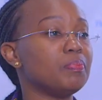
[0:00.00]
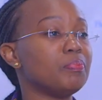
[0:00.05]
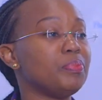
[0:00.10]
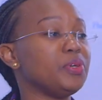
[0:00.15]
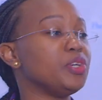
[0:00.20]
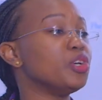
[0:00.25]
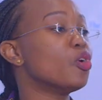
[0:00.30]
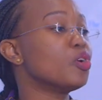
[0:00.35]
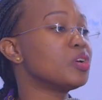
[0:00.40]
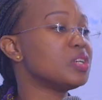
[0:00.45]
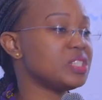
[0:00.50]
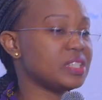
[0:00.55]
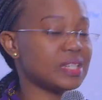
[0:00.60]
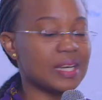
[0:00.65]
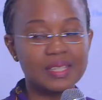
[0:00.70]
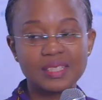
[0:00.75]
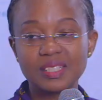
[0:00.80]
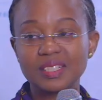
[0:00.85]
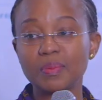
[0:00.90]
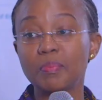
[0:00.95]
beyond
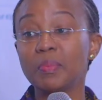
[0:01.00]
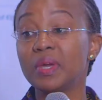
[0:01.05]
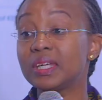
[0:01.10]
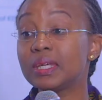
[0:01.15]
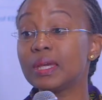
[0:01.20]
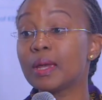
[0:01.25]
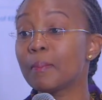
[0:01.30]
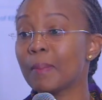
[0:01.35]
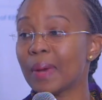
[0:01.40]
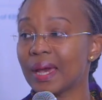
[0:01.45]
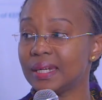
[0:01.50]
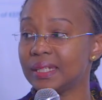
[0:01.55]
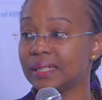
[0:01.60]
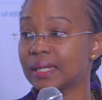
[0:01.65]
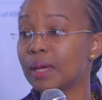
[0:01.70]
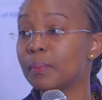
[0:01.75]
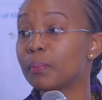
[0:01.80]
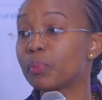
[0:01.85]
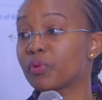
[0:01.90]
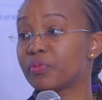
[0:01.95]
just making money
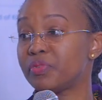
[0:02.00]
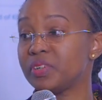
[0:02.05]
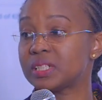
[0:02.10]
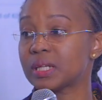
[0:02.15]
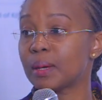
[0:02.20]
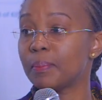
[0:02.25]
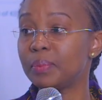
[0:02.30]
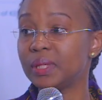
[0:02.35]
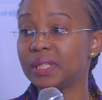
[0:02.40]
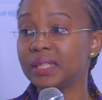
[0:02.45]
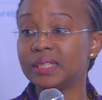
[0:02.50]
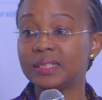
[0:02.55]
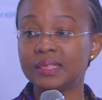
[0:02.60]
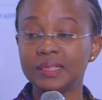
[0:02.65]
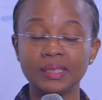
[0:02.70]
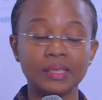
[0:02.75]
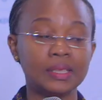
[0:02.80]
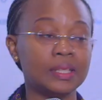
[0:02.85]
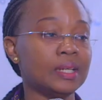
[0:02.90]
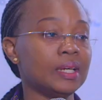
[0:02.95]
and
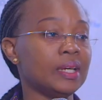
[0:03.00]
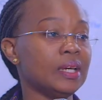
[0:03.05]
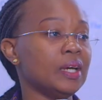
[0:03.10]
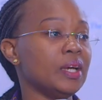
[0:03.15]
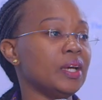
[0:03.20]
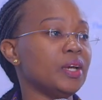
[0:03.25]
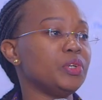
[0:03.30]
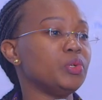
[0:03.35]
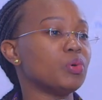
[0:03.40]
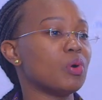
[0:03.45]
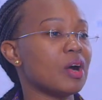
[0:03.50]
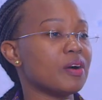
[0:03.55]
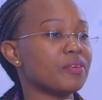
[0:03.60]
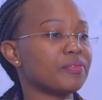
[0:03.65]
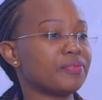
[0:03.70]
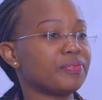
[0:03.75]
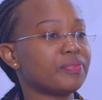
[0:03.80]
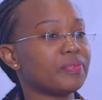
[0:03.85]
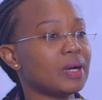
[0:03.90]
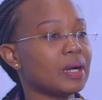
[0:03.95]
profitability. You have,